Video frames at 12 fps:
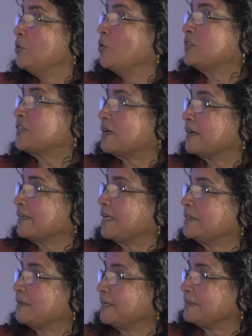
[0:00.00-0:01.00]

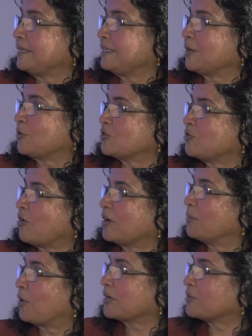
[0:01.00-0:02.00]

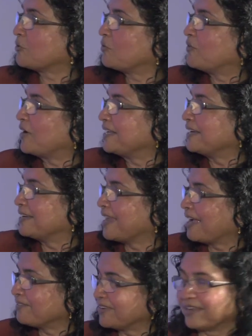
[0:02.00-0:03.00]
$3,000 bottles of wine and
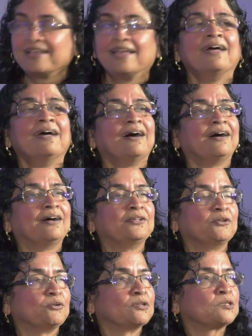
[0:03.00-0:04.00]
having,
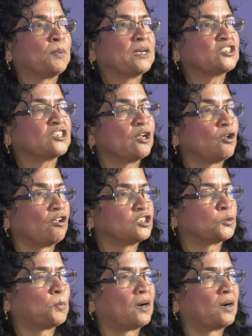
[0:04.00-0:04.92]
special launch